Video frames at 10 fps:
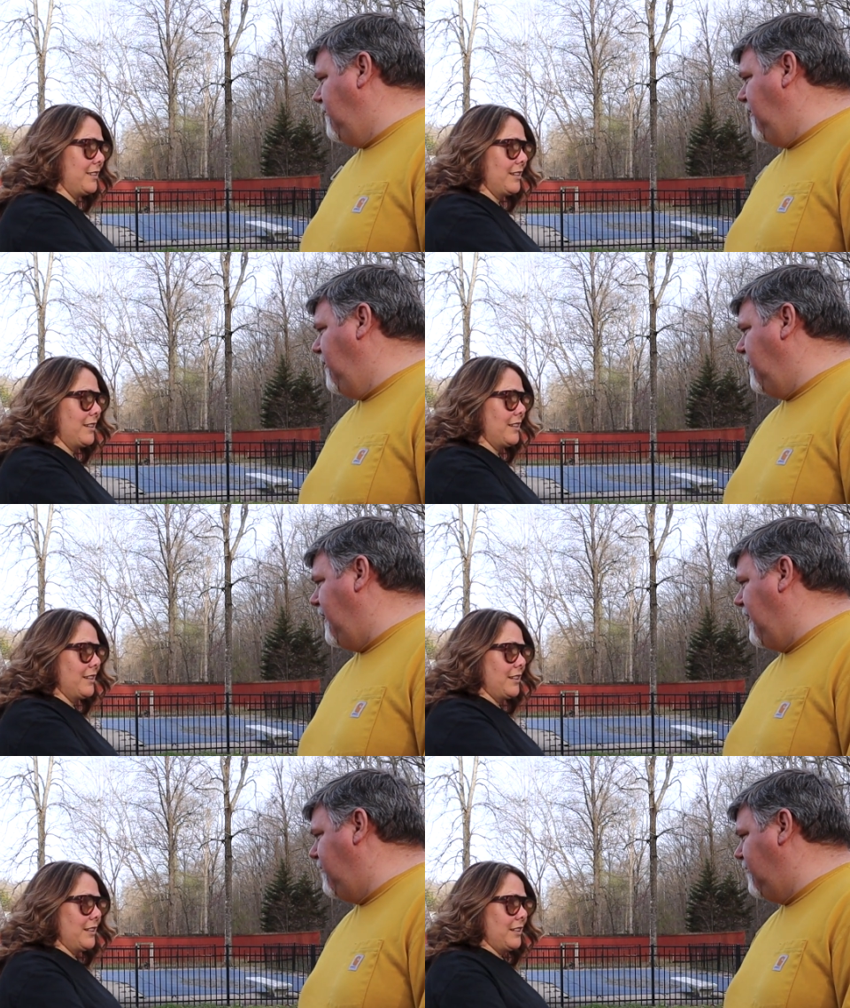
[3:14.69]
Speaker 1: What do you want
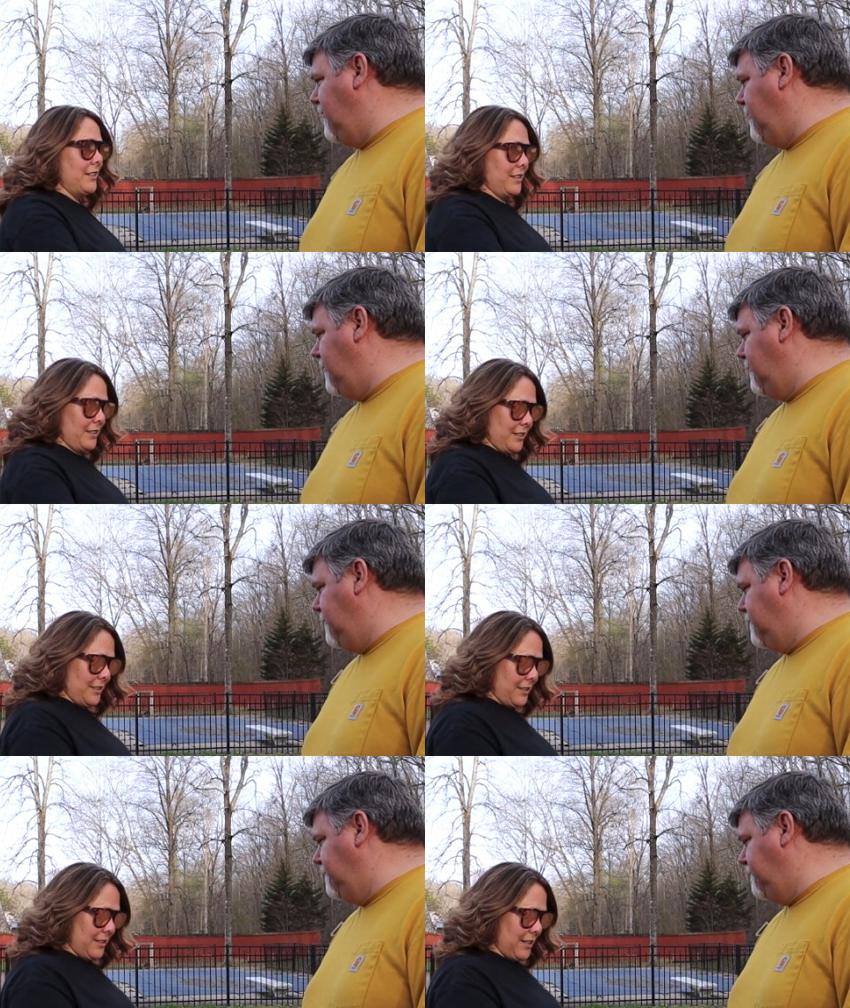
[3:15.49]
to have for supper?
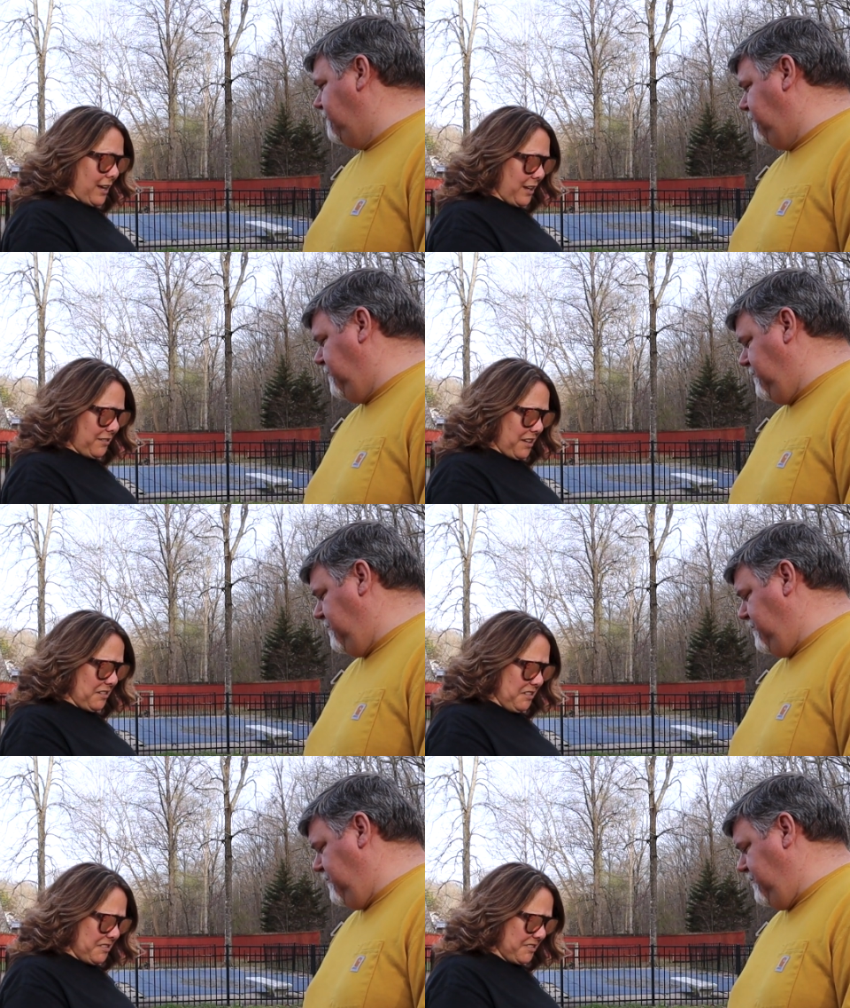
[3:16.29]
Speaker 2: I don't know.
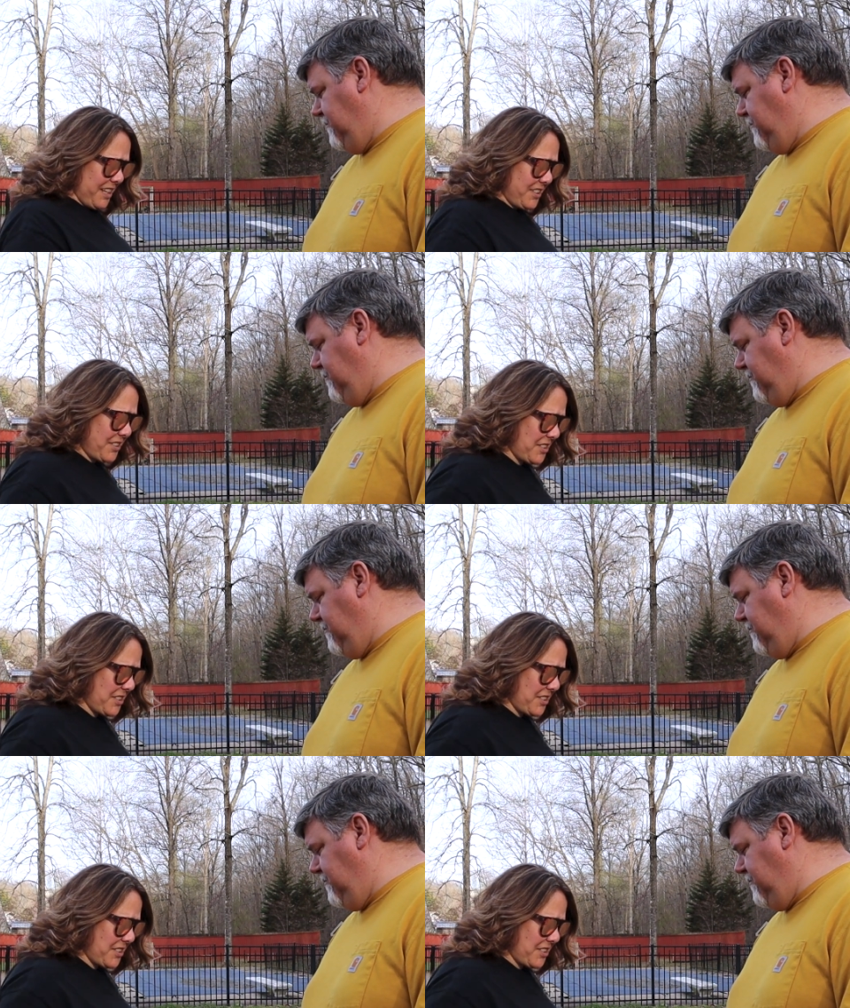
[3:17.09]
Ooh, that's